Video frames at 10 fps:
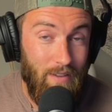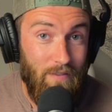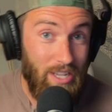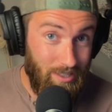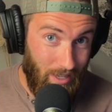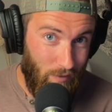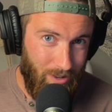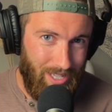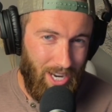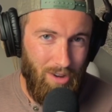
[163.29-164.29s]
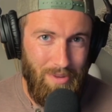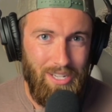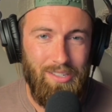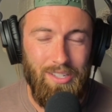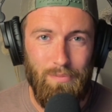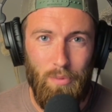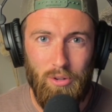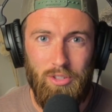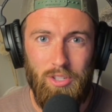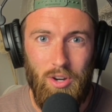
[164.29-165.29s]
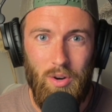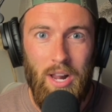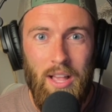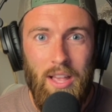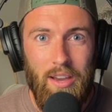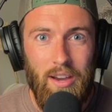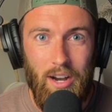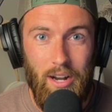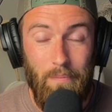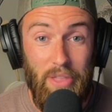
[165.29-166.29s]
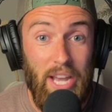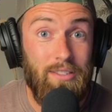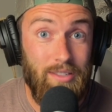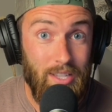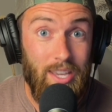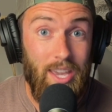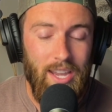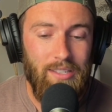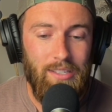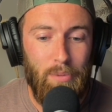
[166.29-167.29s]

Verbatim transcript: investing for retirement because it's more so uh, that's the case.